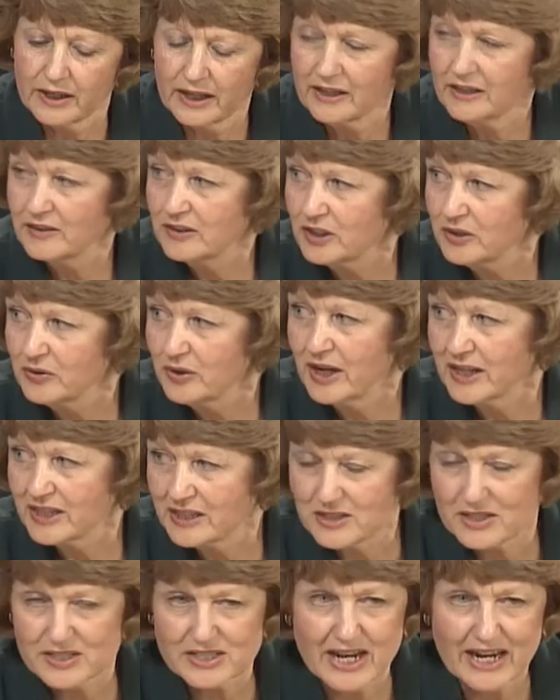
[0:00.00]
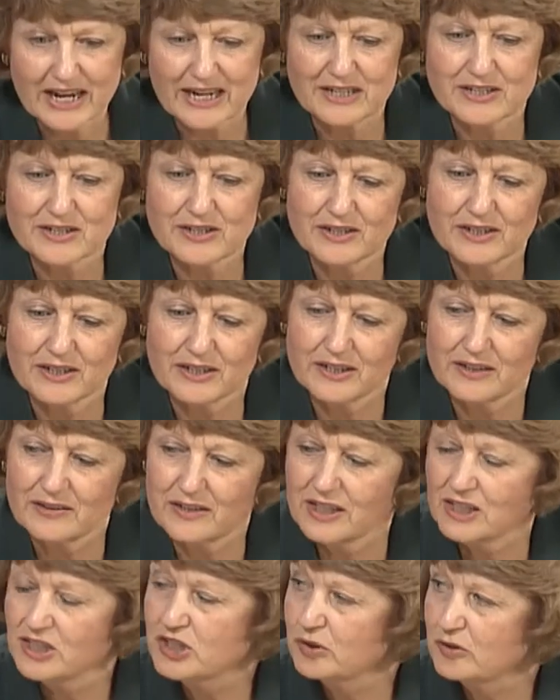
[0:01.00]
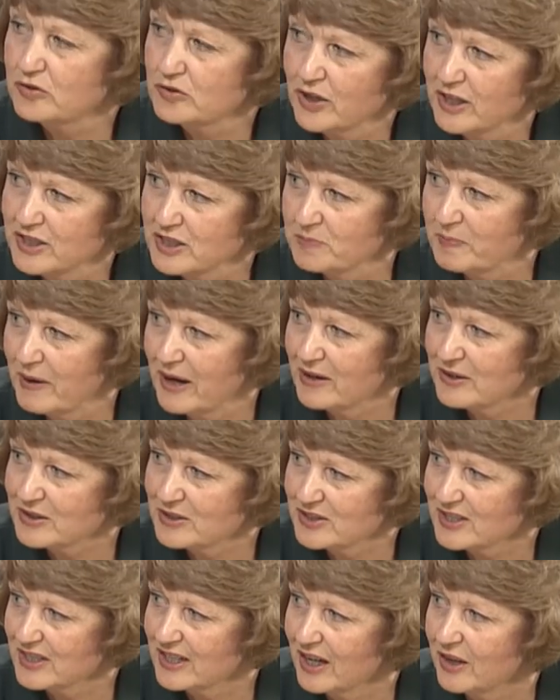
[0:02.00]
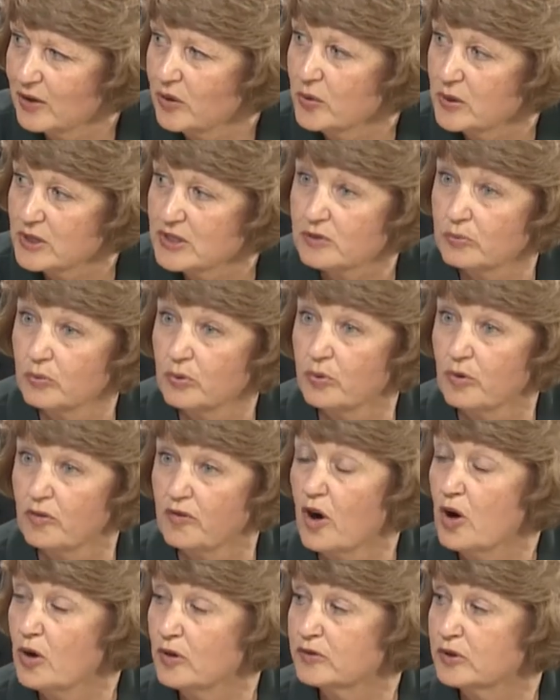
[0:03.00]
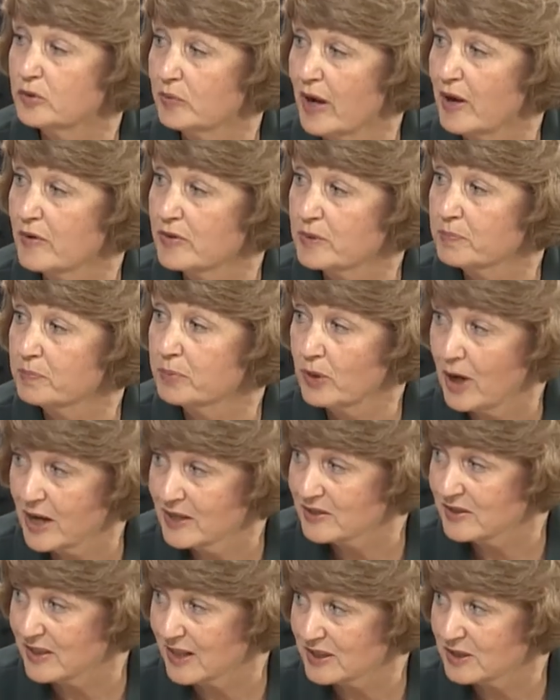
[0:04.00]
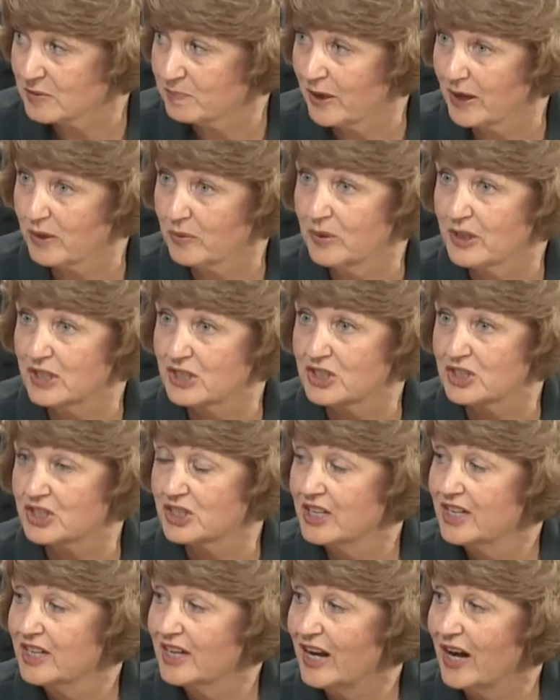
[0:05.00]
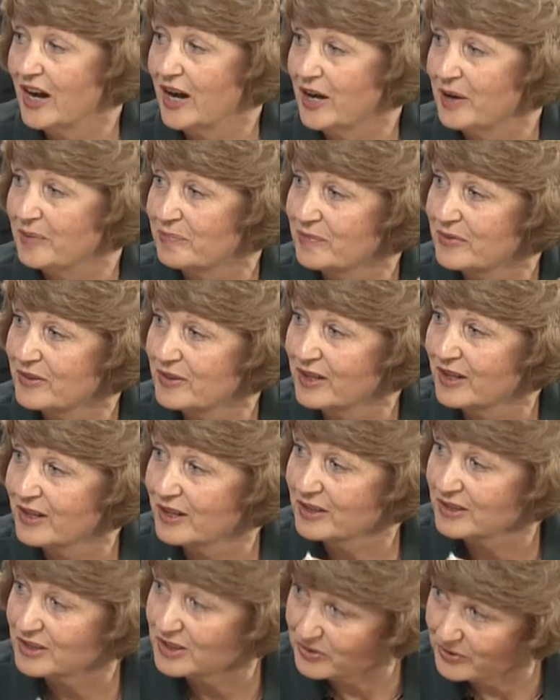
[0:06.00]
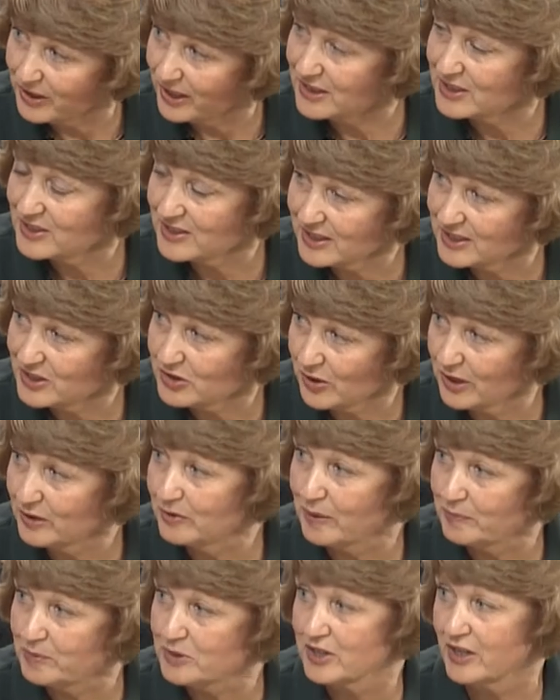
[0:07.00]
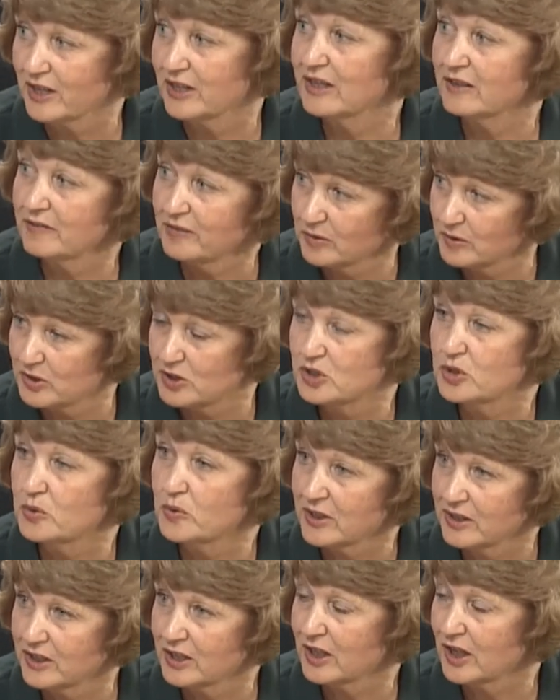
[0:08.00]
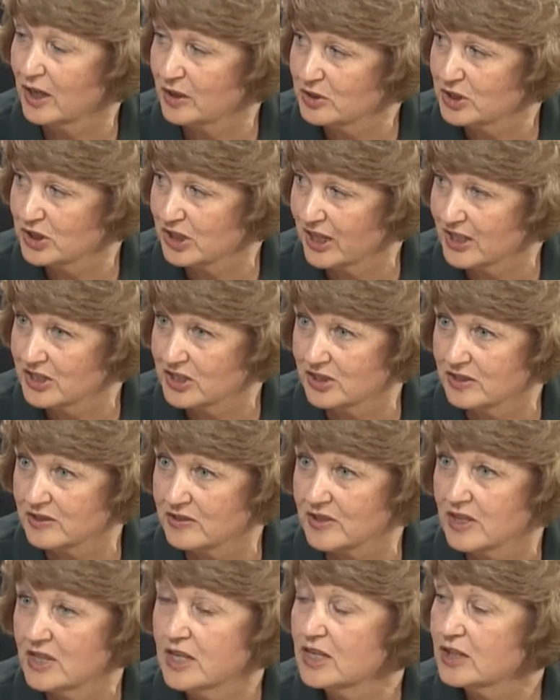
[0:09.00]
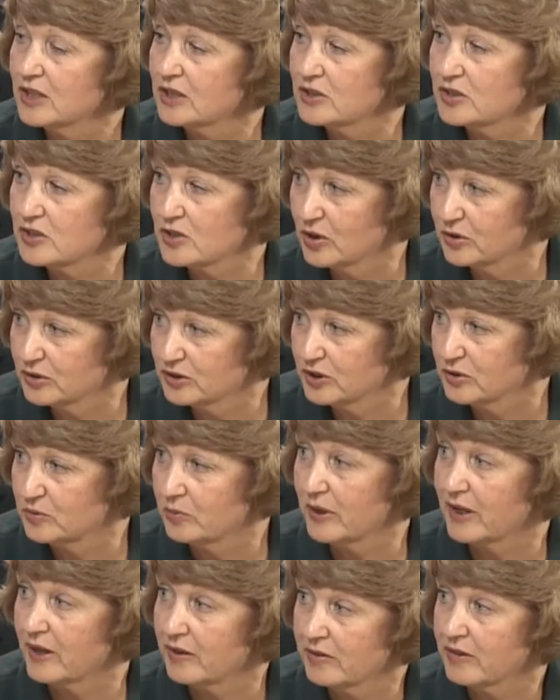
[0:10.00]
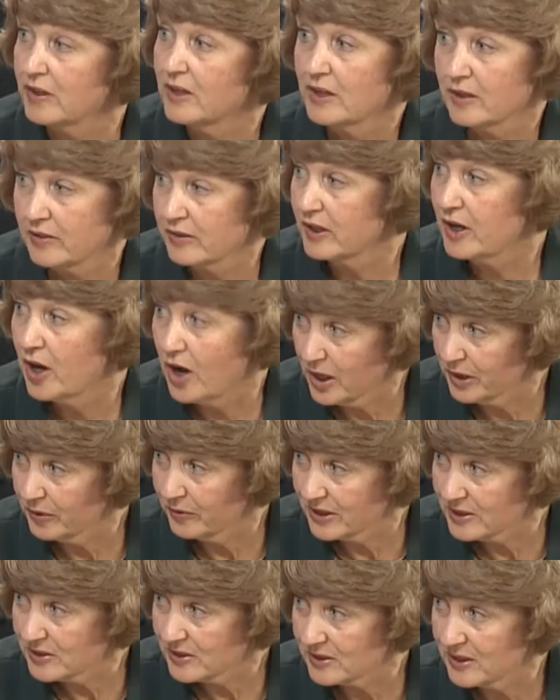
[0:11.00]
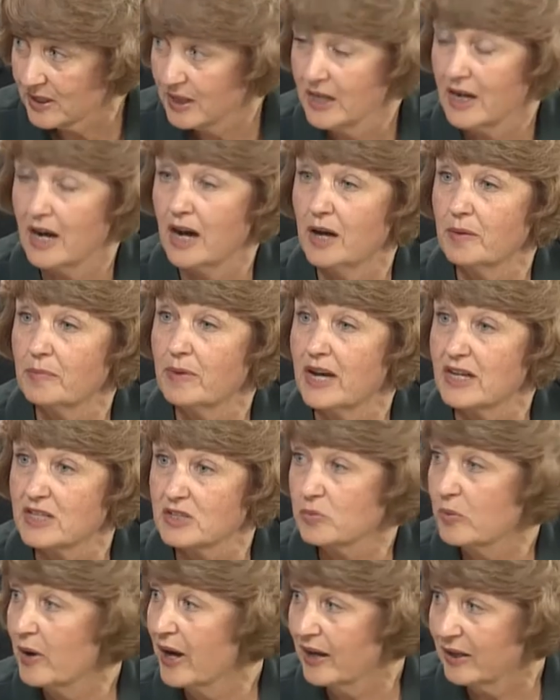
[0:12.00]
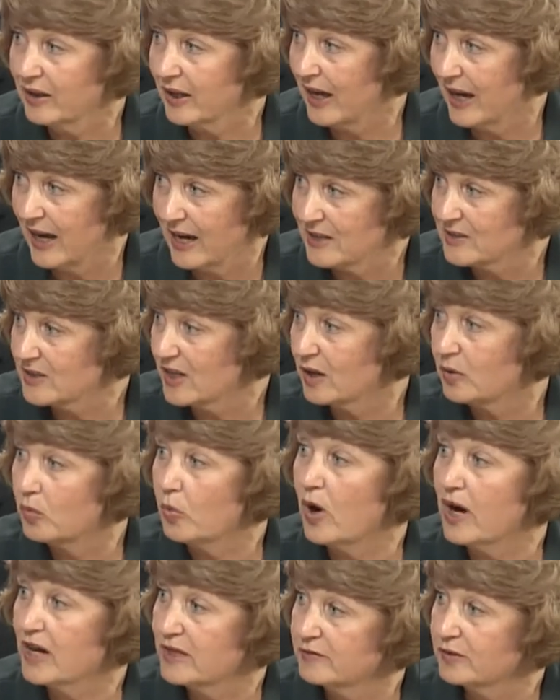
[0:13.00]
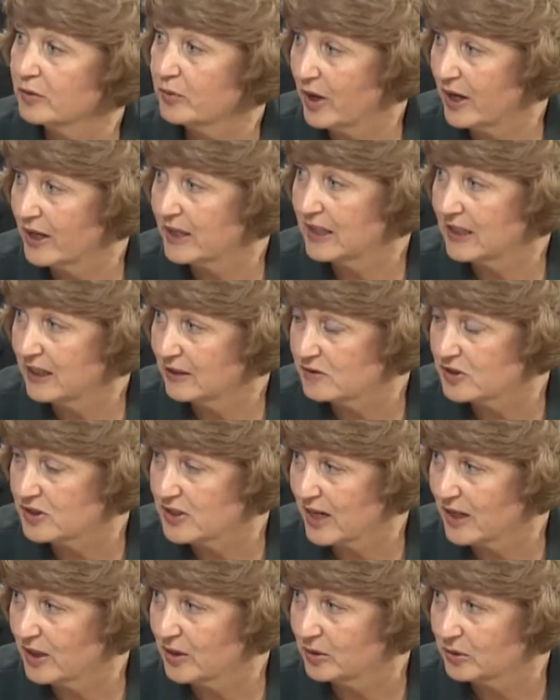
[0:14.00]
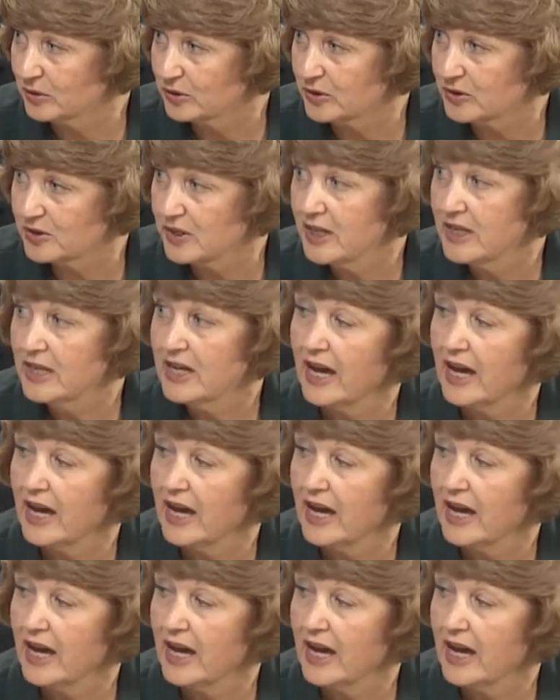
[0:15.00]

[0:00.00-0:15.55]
again, in the United States, the issue of transparency had always revolved around the process by which the United States Trade Representative, who was doing the negotiations, consulted with the Congress, as well as a wide variety of stakeholders.